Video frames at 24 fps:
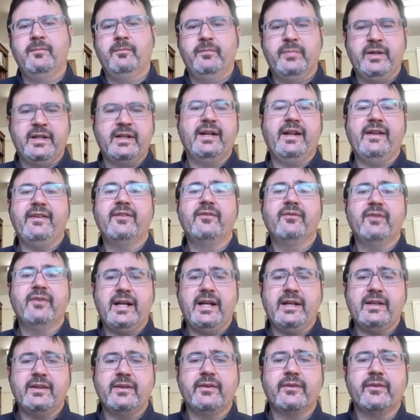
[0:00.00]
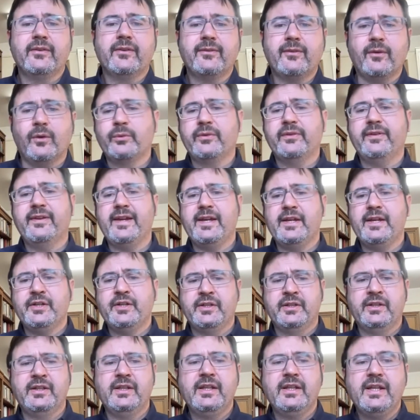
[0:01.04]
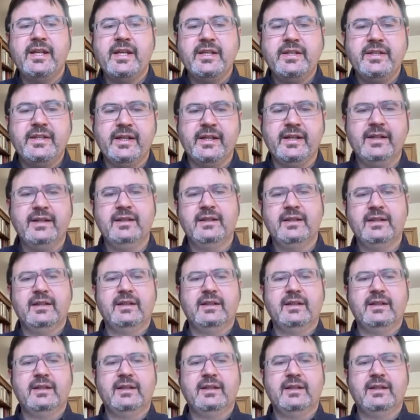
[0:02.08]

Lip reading: Progressive Writers Association in India